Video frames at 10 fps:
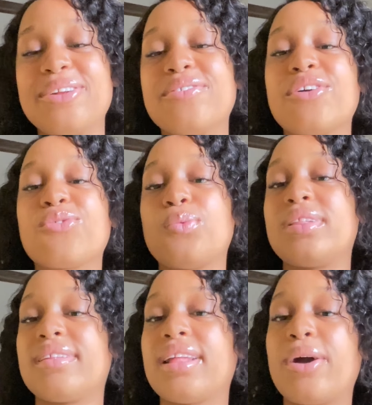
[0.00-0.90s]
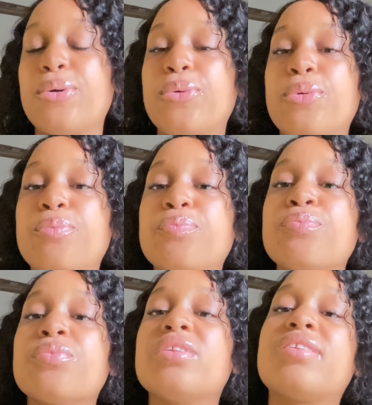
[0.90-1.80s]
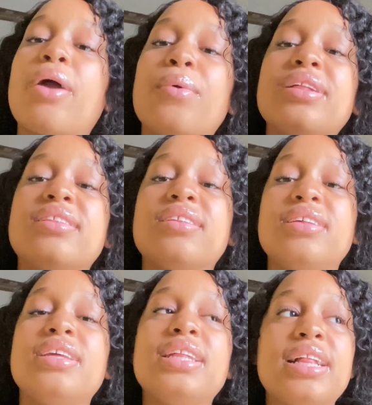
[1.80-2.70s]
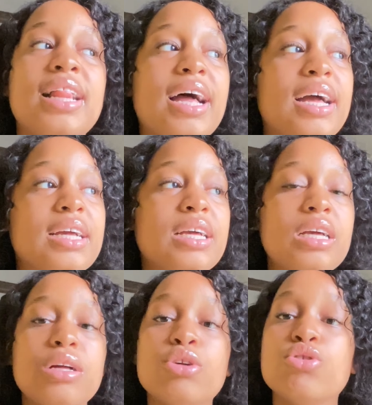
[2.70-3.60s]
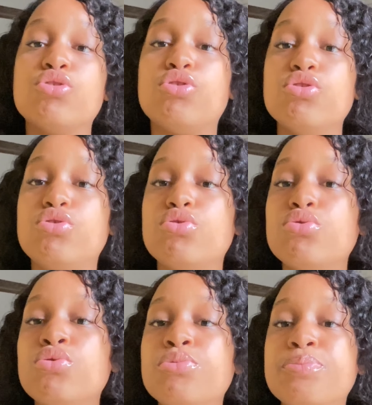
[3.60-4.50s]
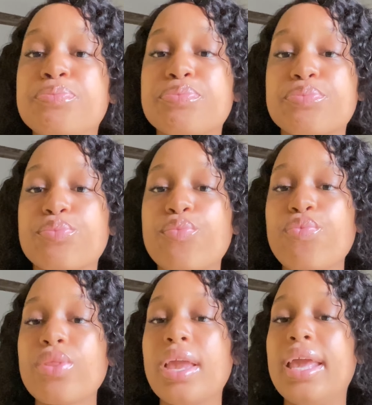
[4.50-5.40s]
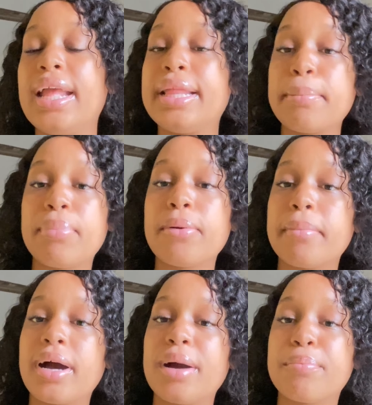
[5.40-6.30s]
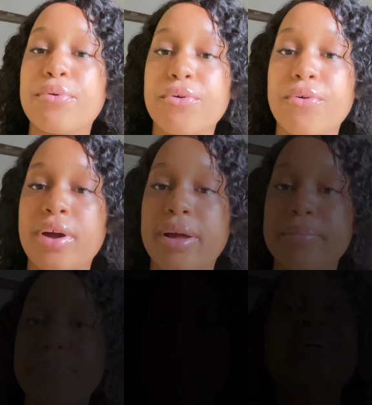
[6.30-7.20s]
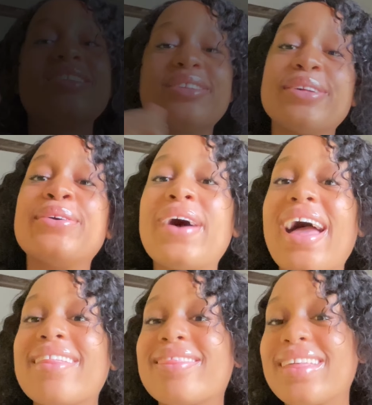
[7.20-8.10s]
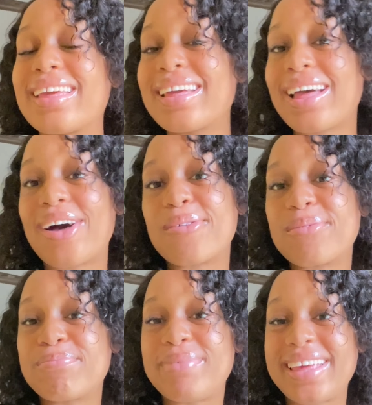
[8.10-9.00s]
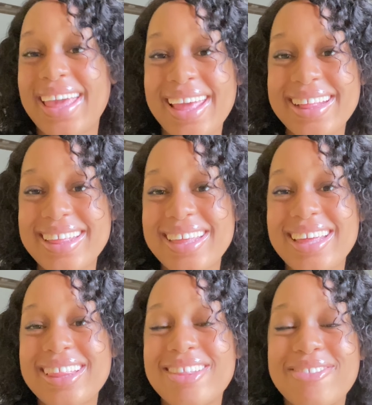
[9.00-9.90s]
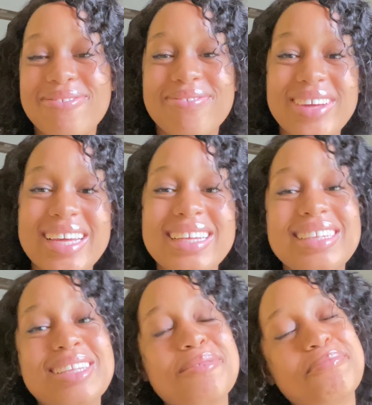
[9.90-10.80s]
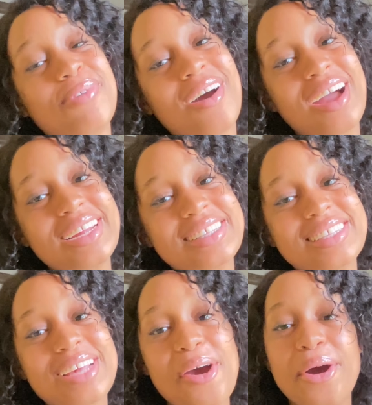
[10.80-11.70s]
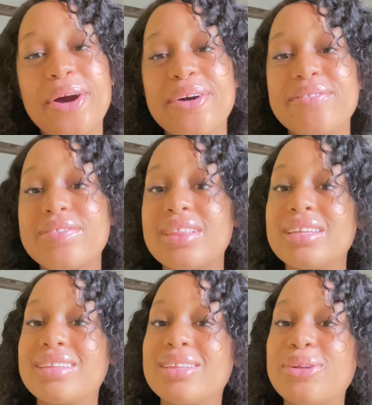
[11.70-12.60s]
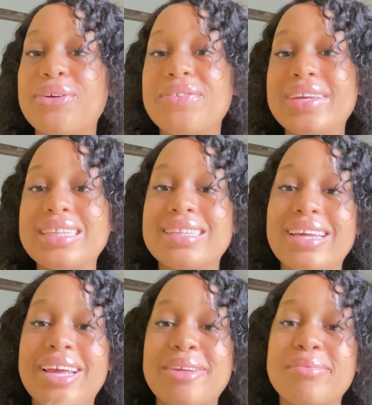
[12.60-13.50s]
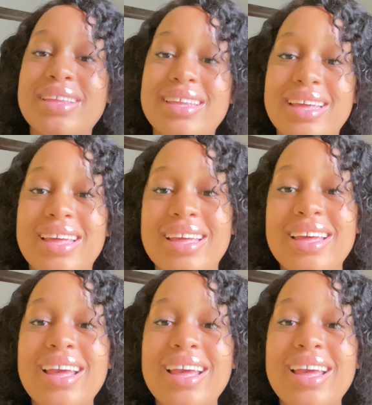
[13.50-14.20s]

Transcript: of just waiting at home. So I went to Unilag to do a diploma program. So I think I'll be ending the first part of the story time here.